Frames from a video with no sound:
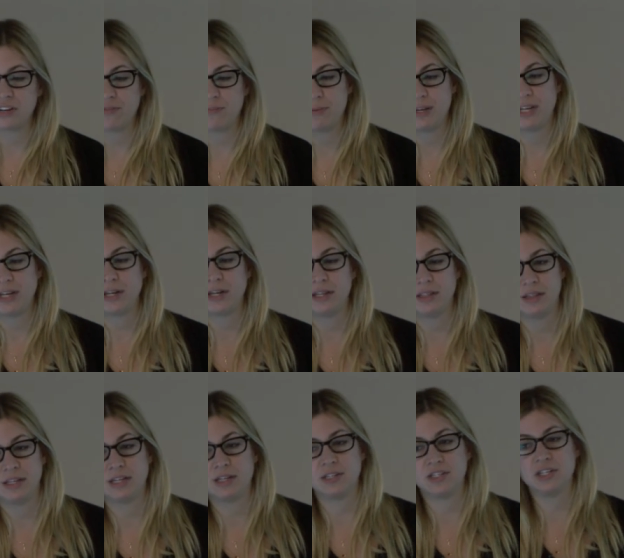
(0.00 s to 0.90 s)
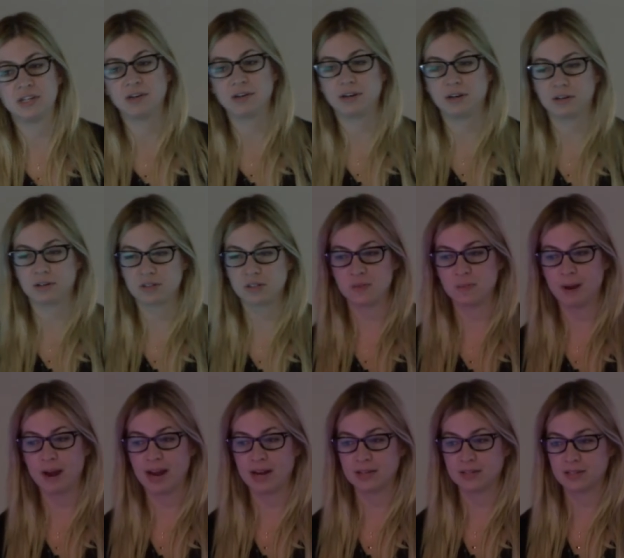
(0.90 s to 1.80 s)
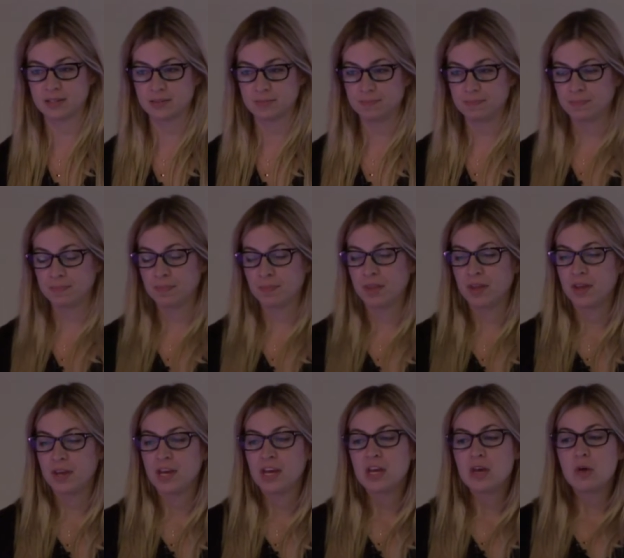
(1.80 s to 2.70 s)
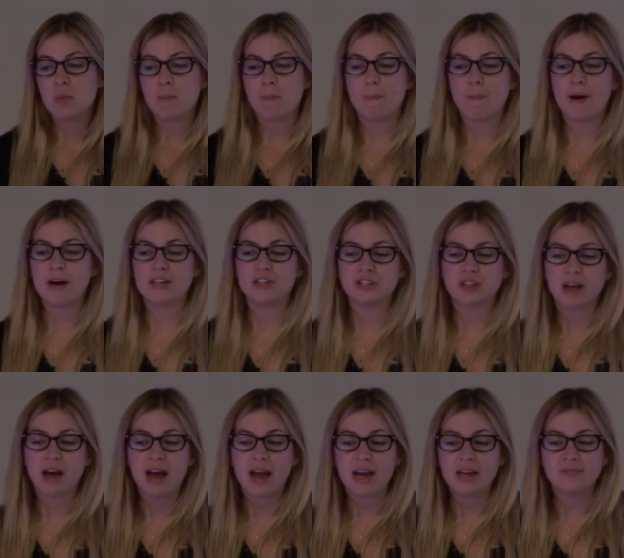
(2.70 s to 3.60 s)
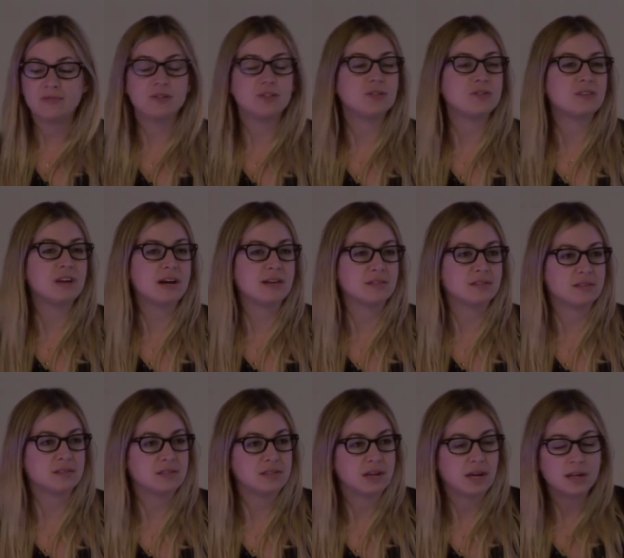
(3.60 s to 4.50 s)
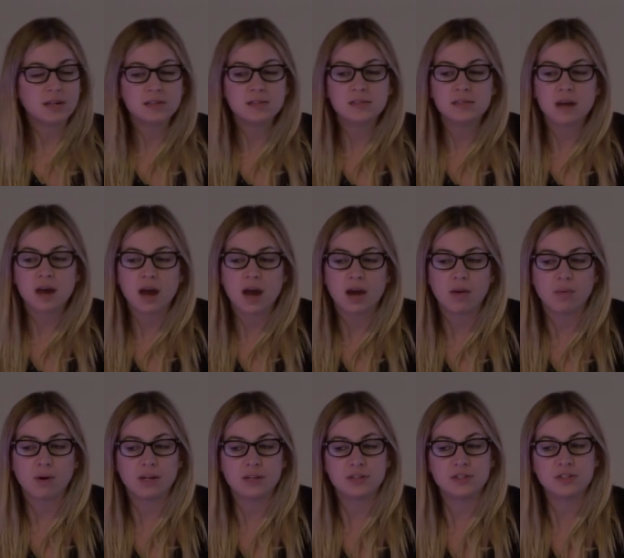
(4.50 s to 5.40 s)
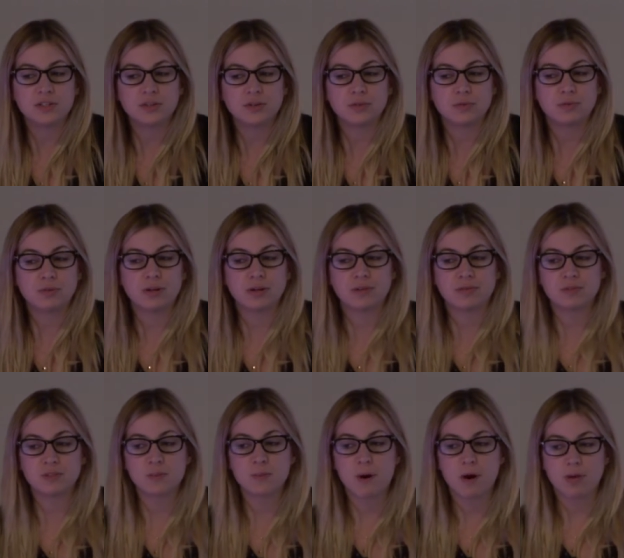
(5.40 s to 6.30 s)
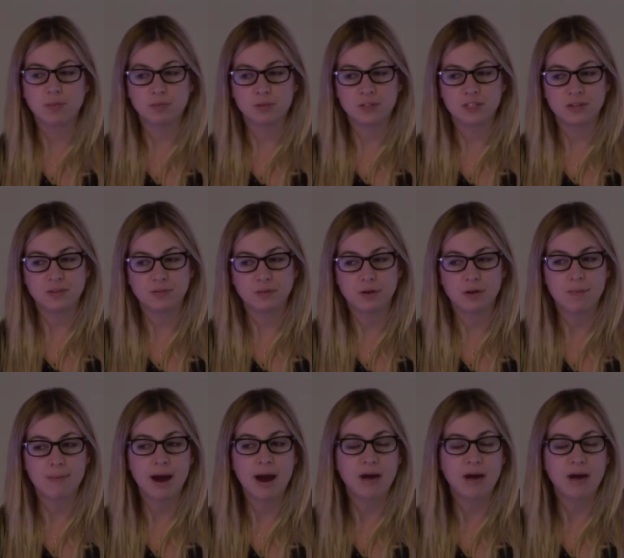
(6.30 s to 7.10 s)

of being in the interior space. By July of 2006, I went to the small boutique firm